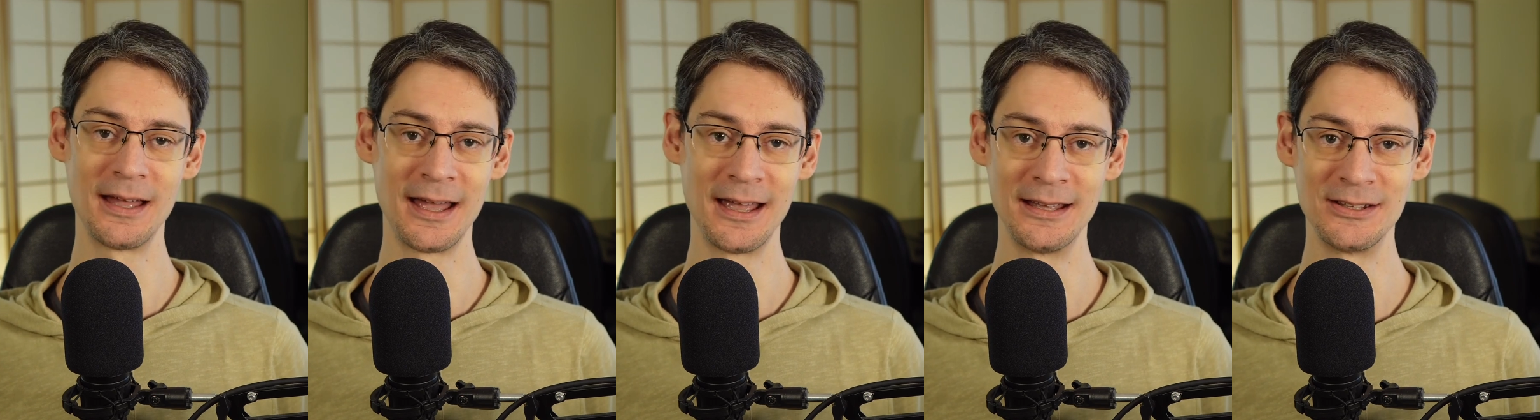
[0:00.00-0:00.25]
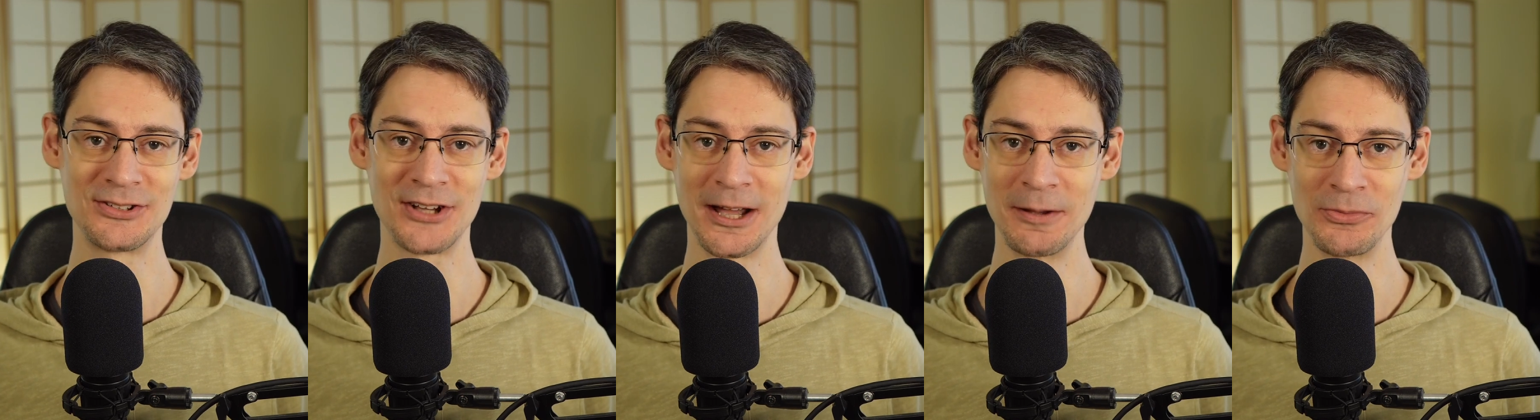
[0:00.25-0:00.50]

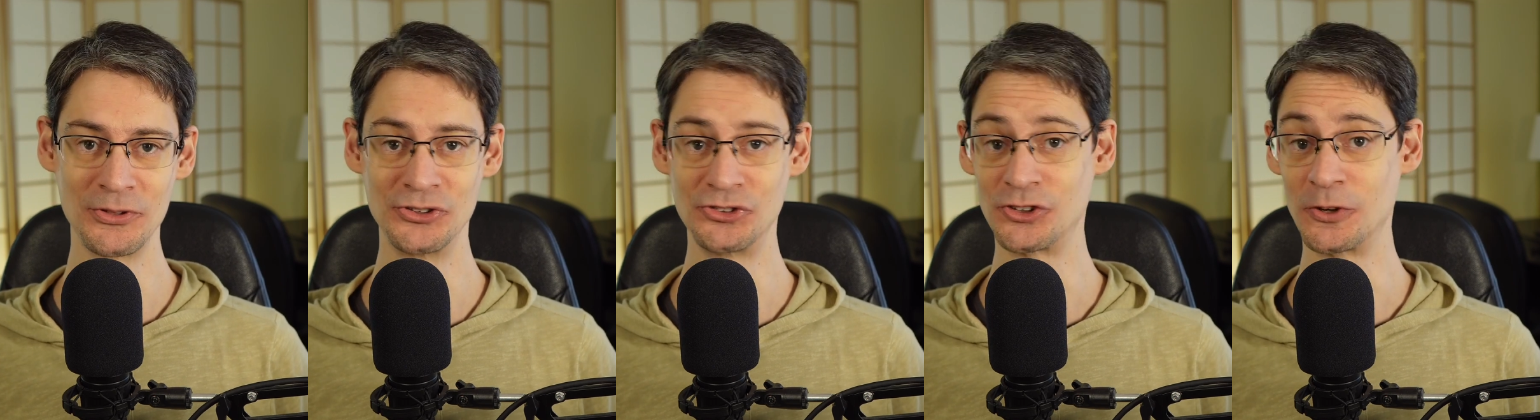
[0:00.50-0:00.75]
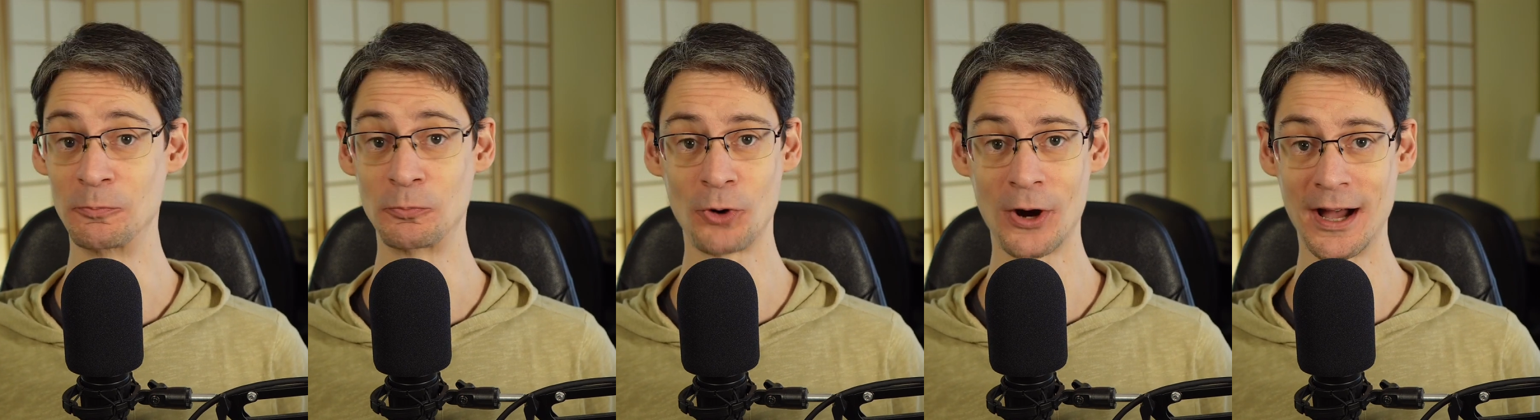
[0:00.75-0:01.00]
a type that is
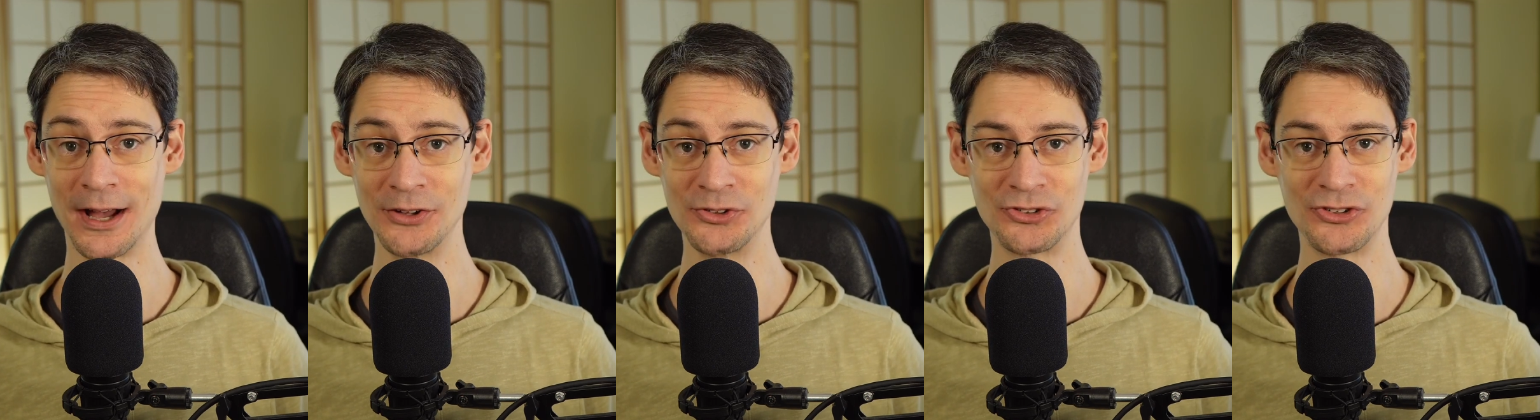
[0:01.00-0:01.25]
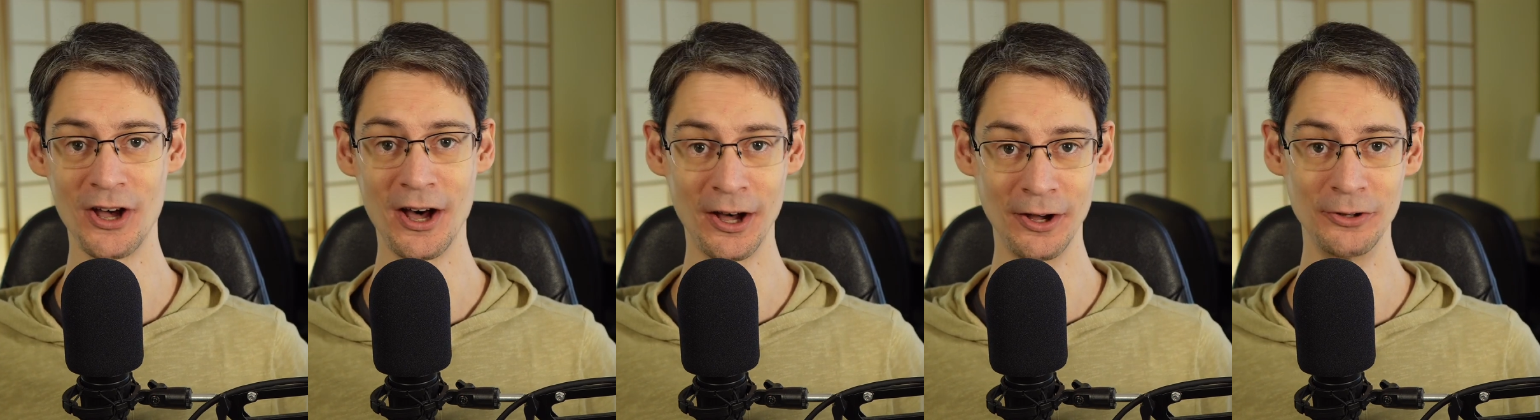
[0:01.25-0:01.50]

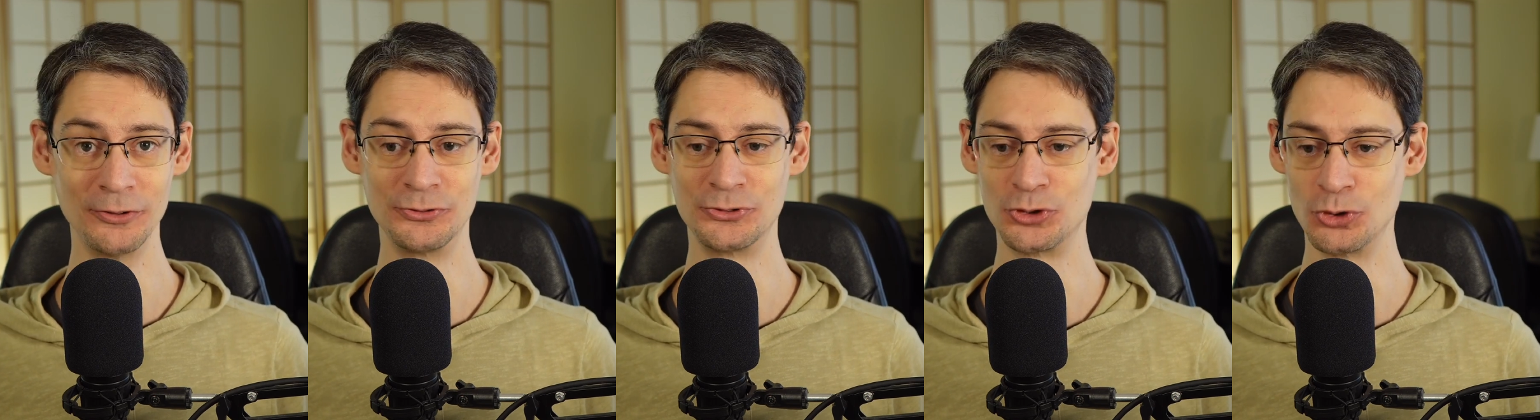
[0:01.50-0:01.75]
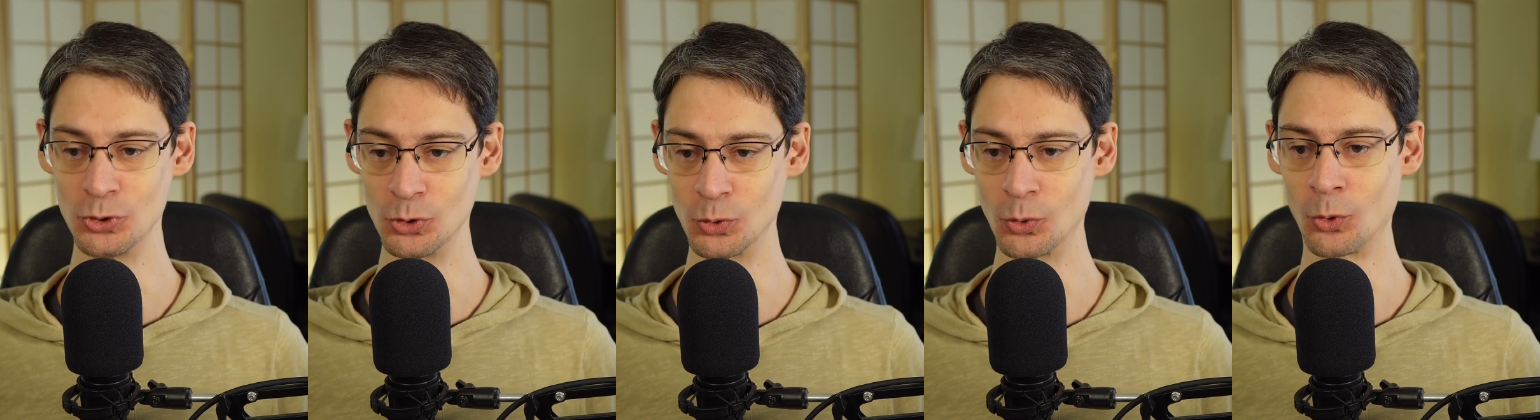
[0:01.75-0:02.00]
comprised of
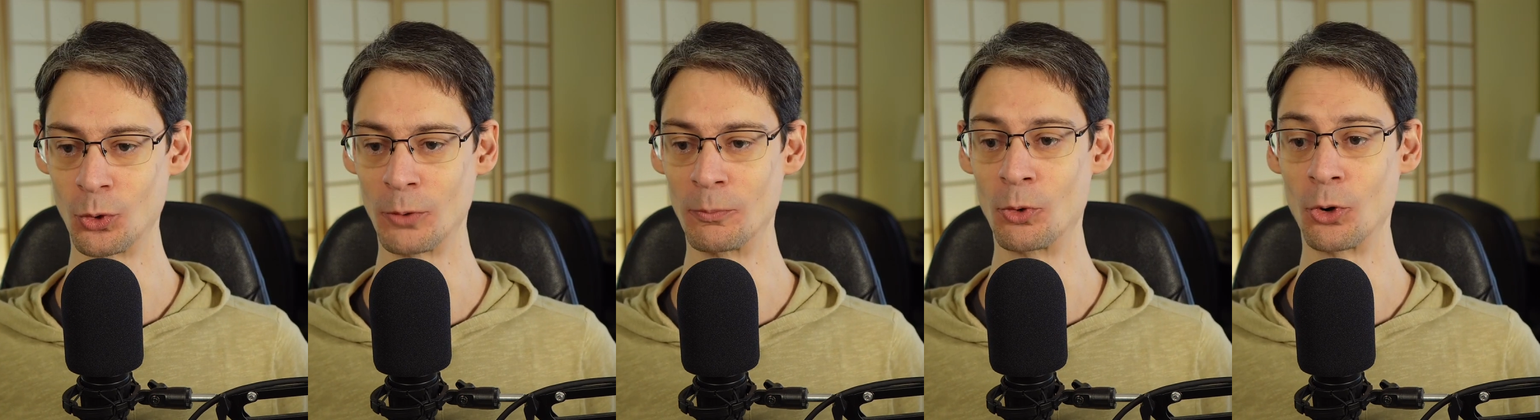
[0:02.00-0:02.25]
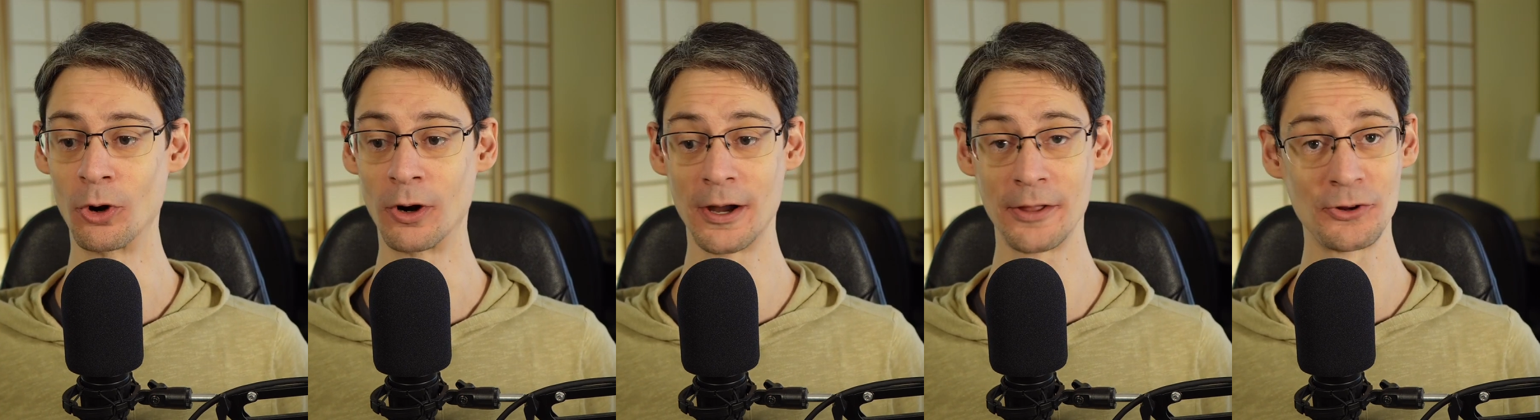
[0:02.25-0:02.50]
two or
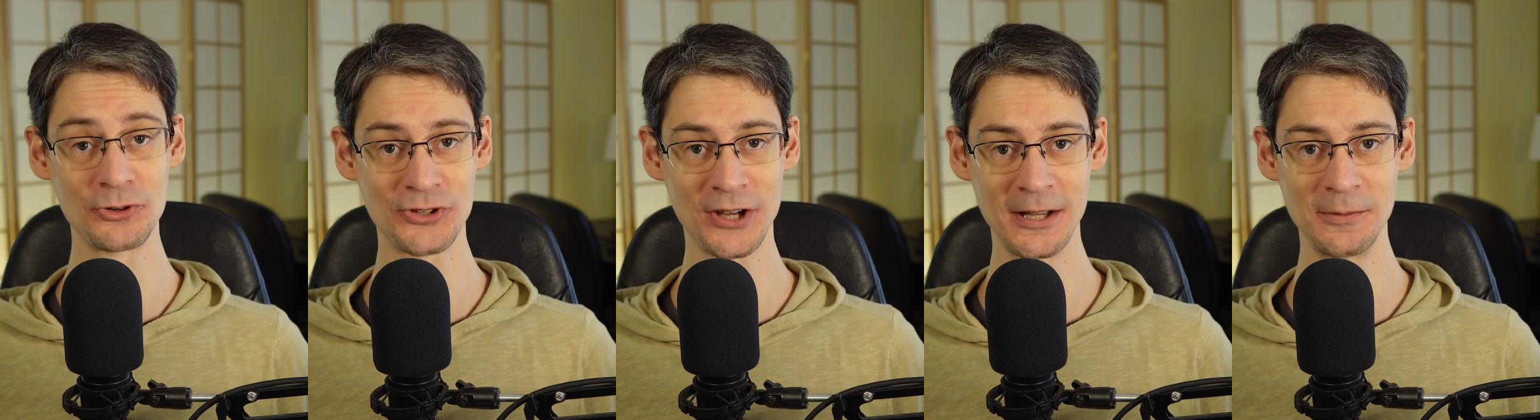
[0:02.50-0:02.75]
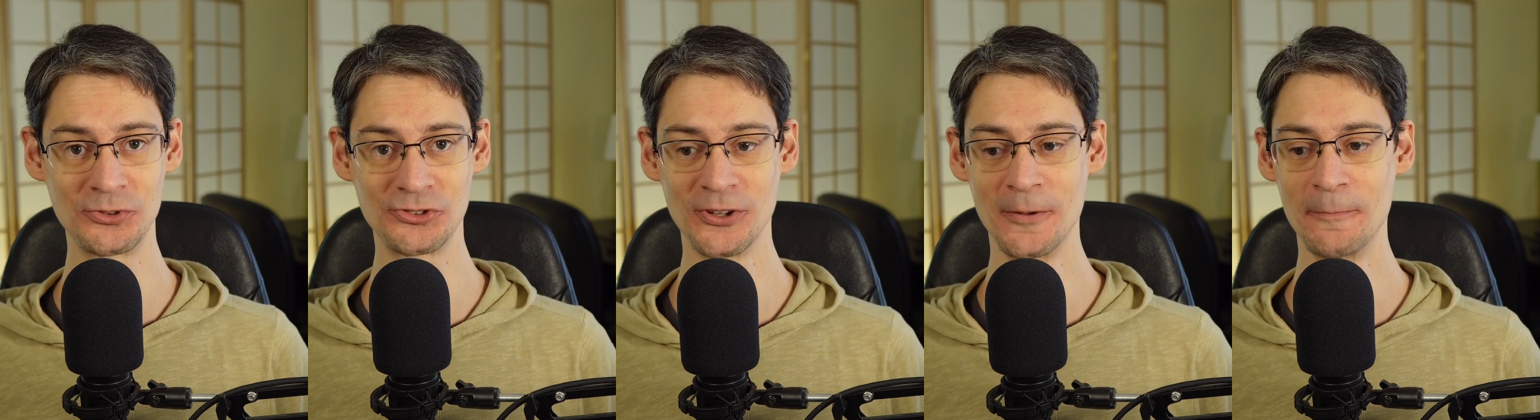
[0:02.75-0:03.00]
more other types.